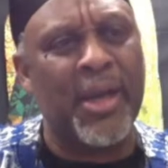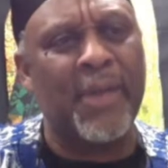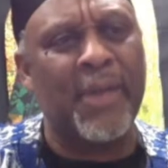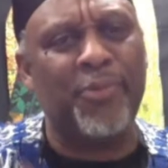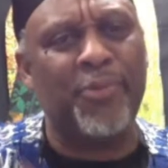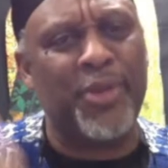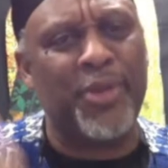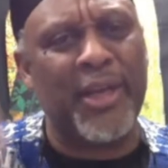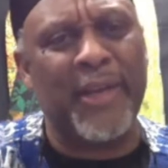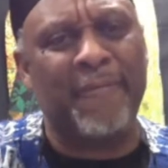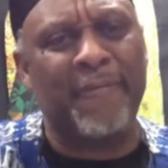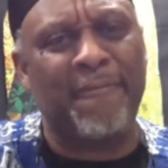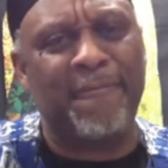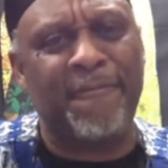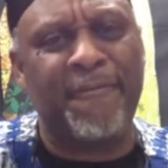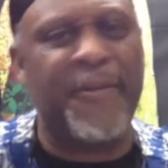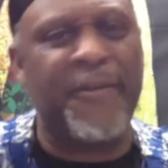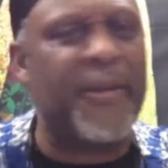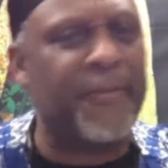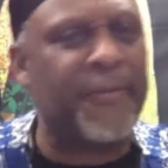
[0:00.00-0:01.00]
did
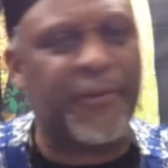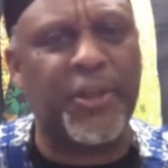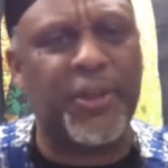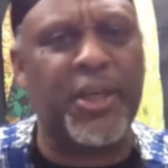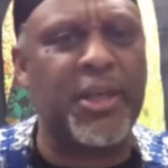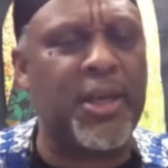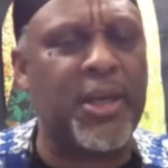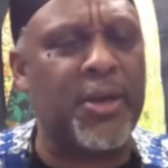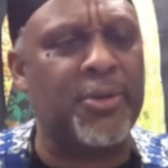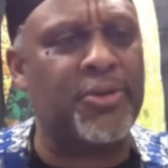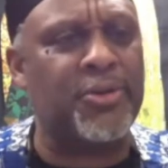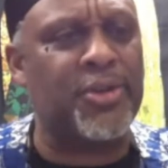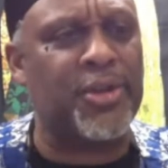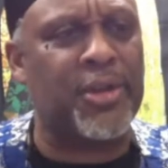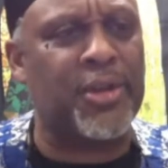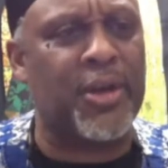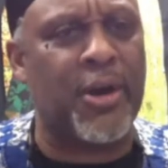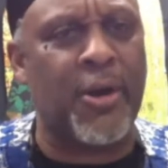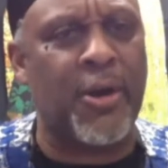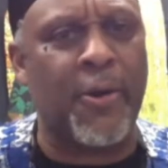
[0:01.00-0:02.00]
50 years
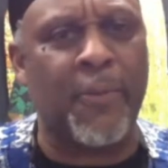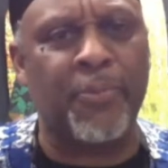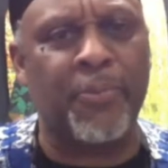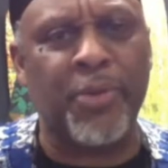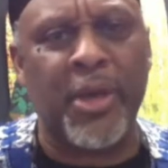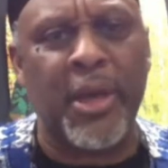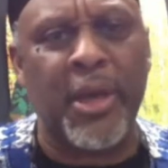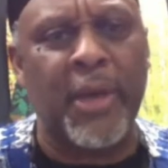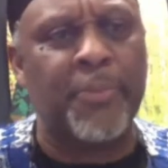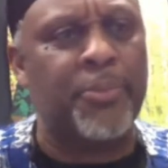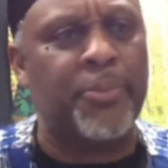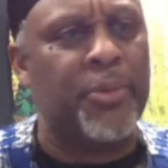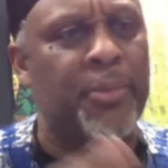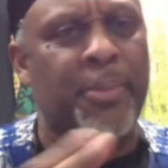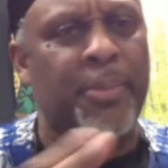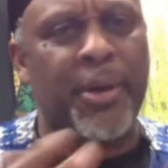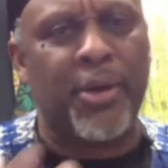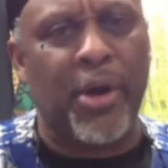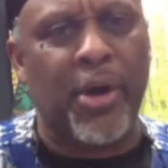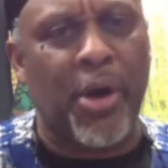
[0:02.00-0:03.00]
ago,
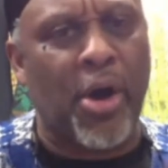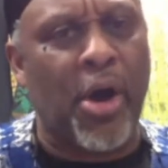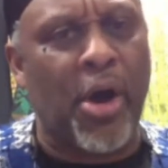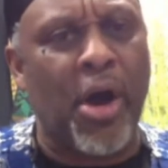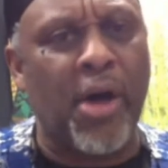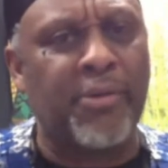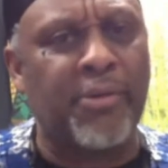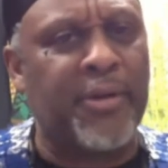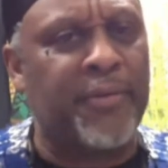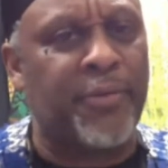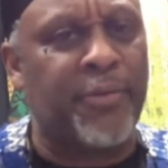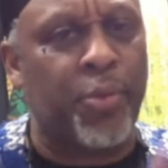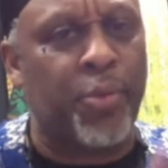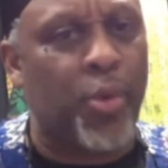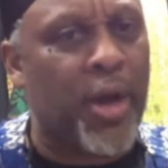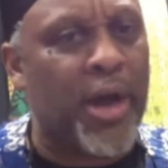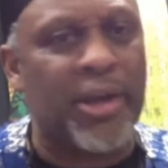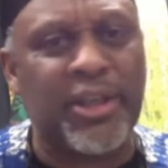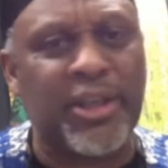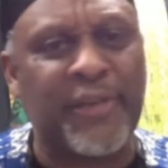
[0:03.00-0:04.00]
but all of
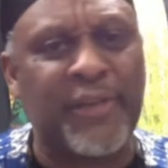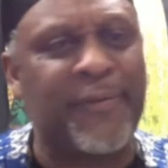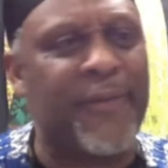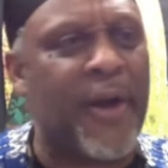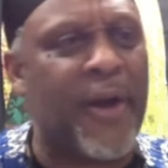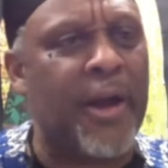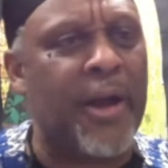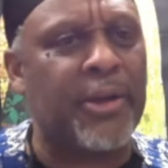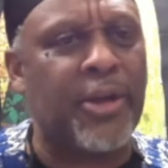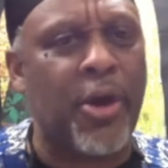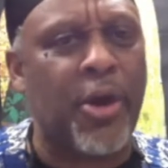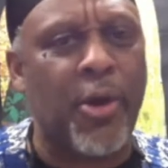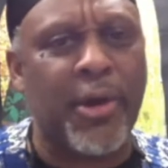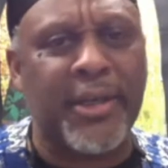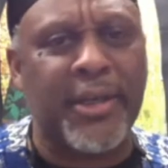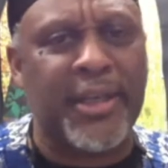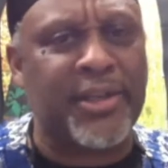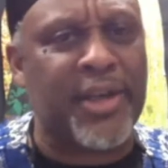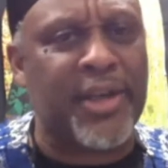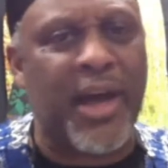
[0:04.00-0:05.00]
Wells Fargo and
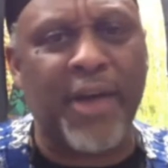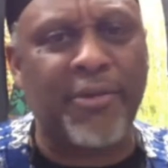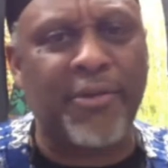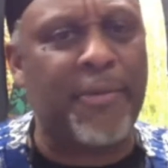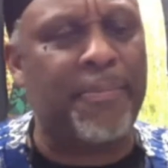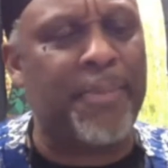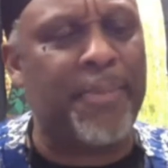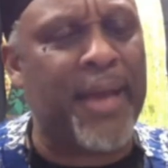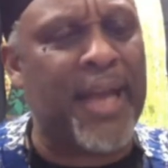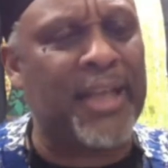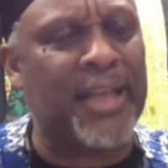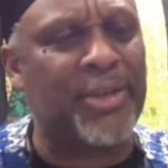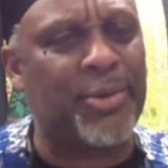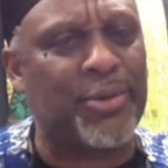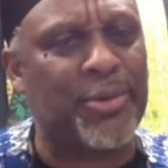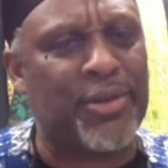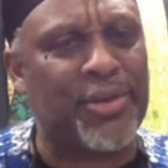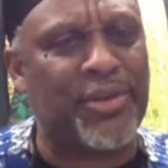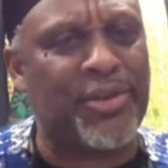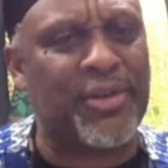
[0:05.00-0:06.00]
these other banks
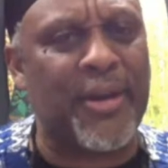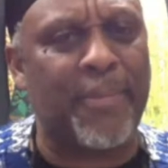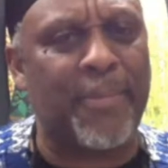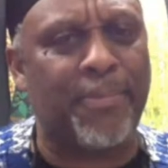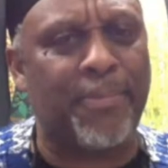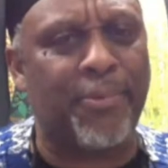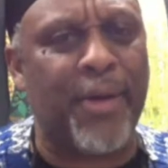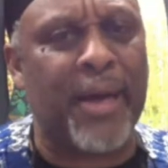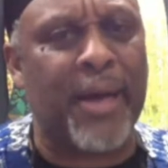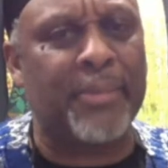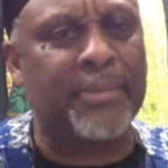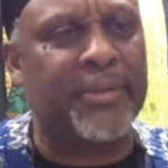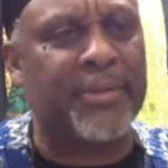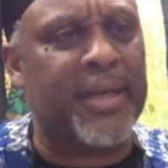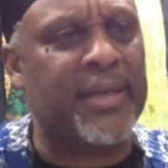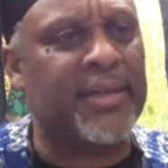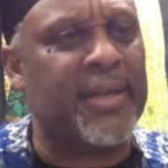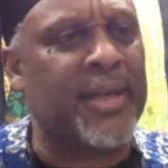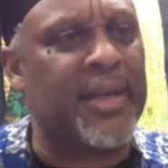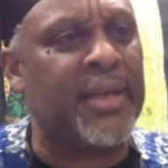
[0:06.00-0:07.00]
with the subprime
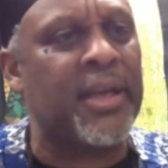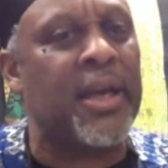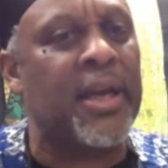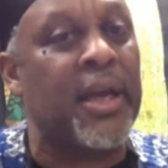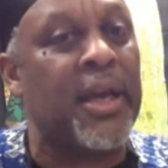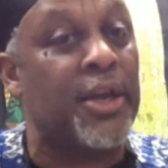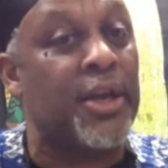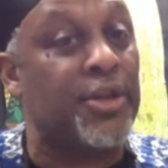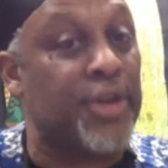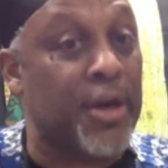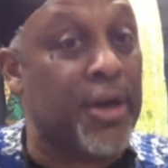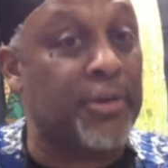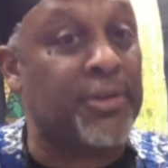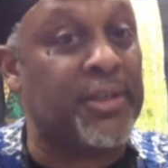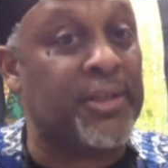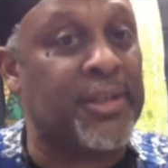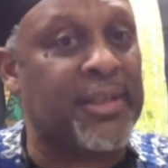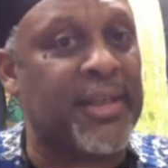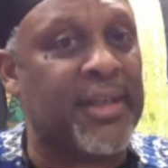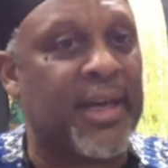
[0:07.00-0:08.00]
lending, no
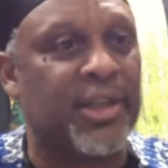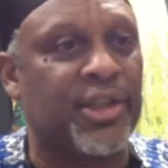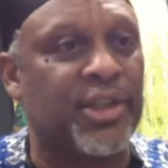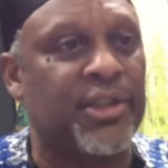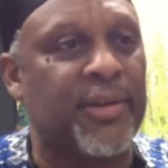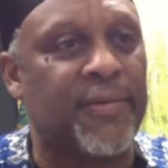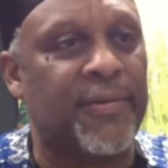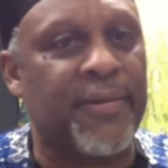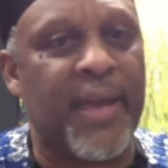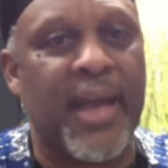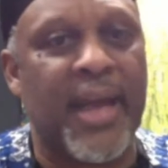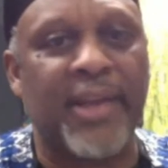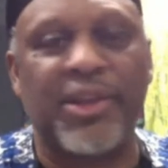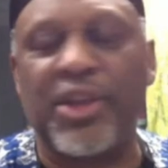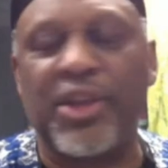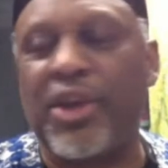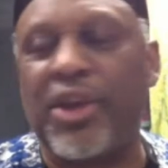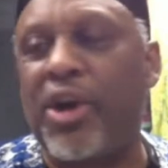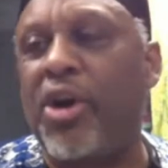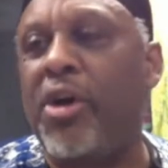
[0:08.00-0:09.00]
discussion of that.
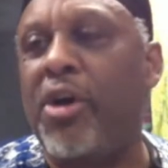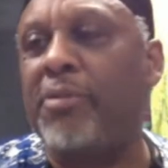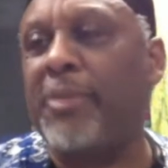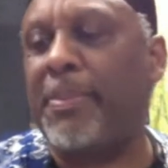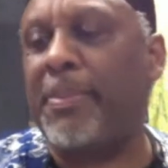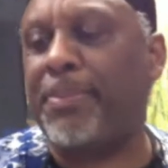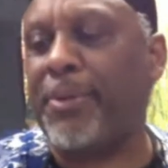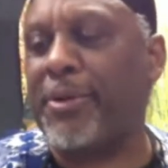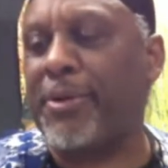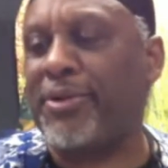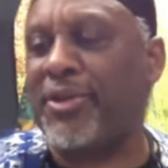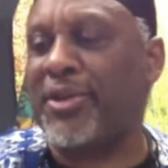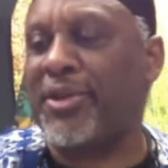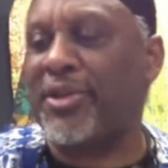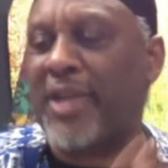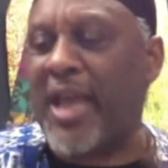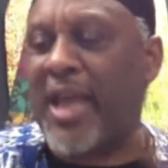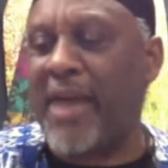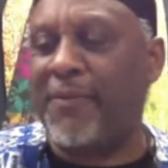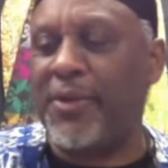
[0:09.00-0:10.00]
The only person that's
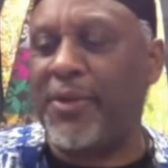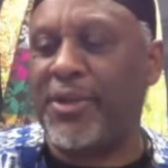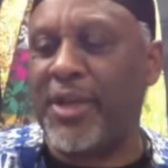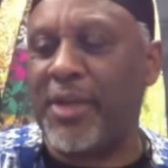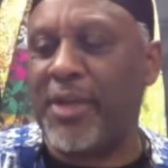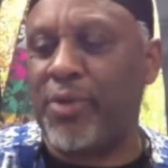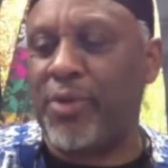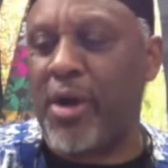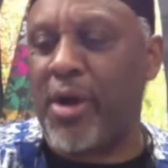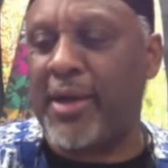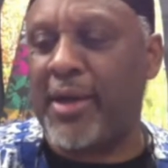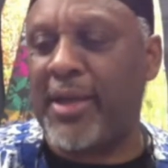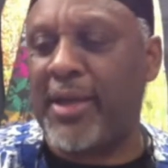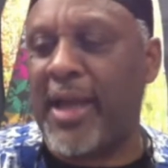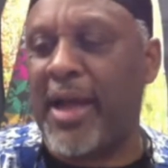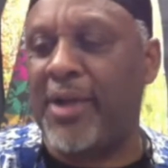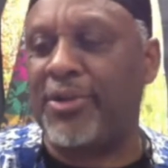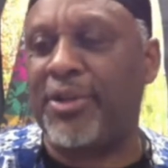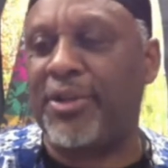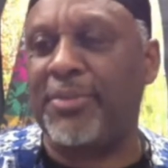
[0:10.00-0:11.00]
ever done wrong in the
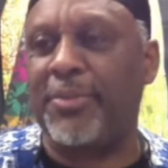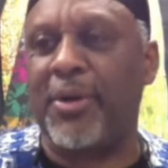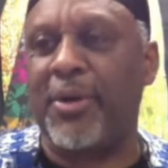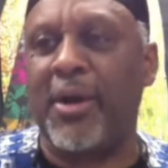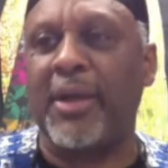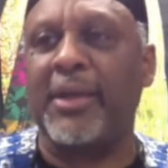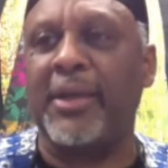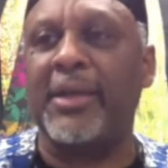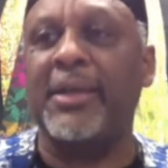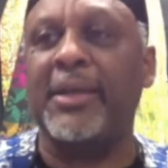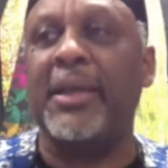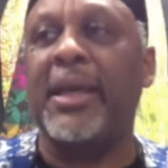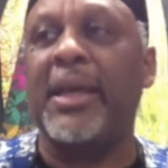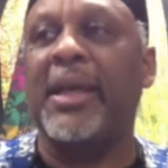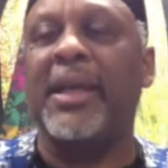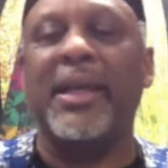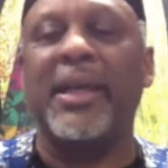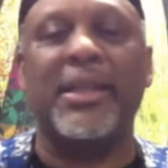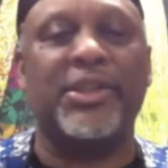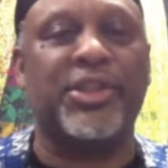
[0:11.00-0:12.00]
housing market
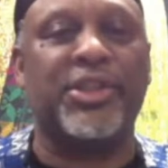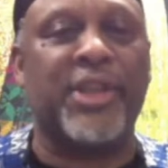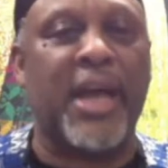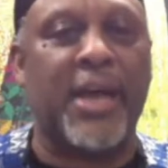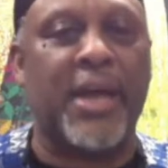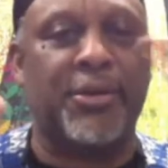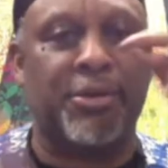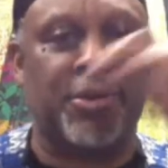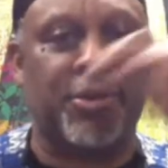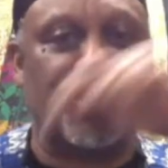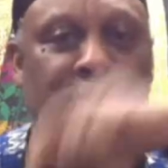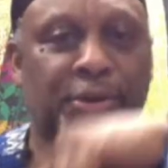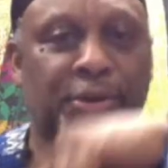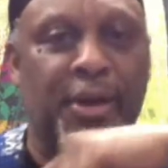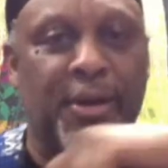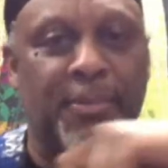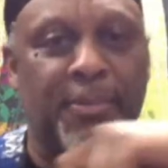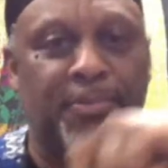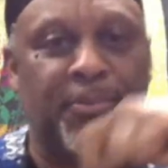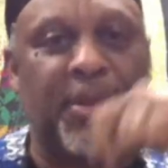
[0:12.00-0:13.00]
is Donald
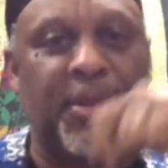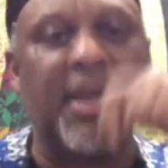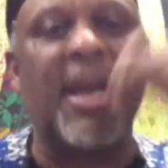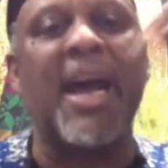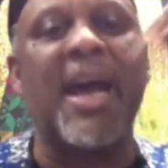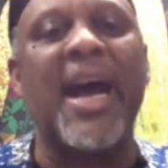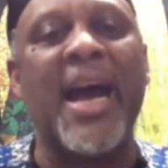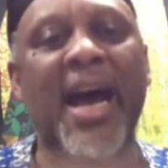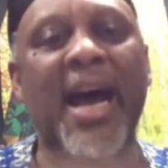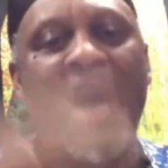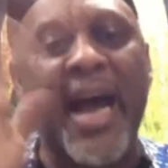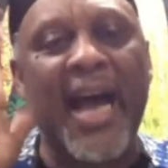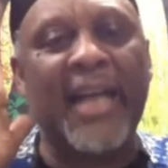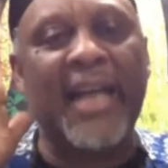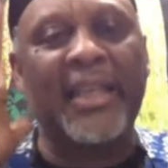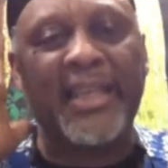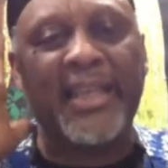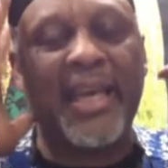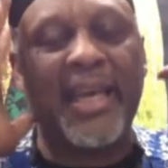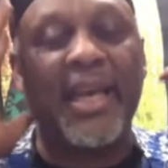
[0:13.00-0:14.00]
Trump. I
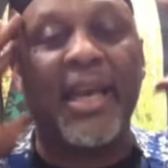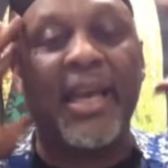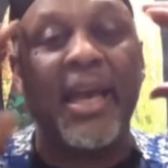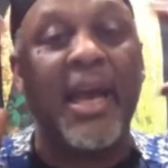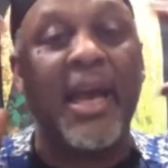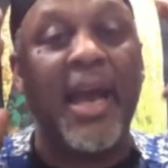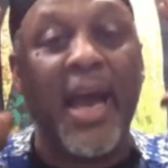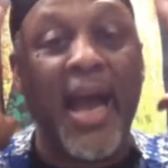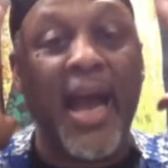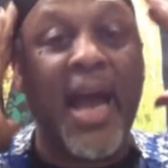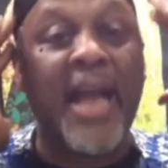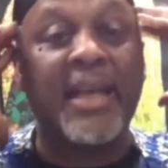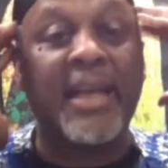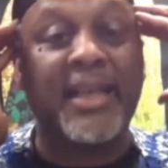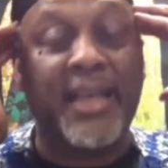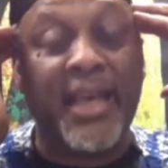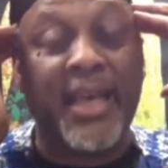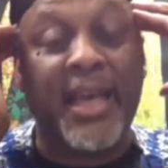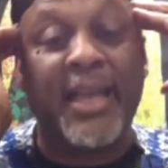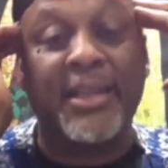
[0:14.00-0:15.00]

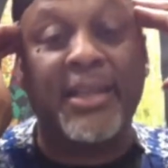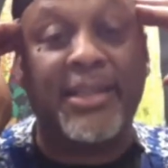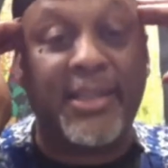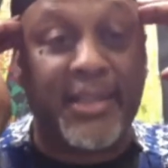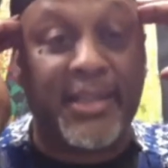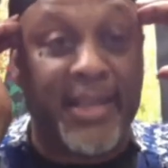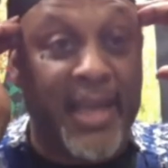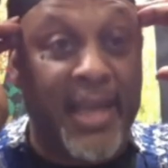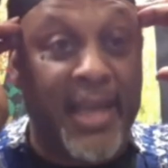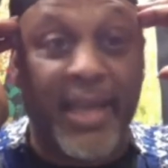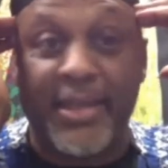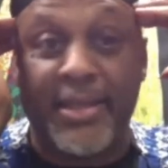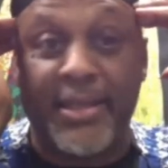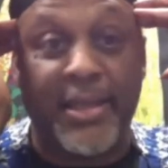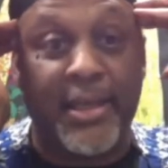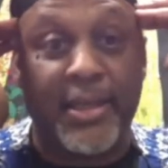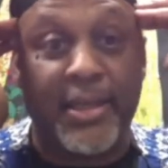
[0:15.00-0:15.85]
can't stand it.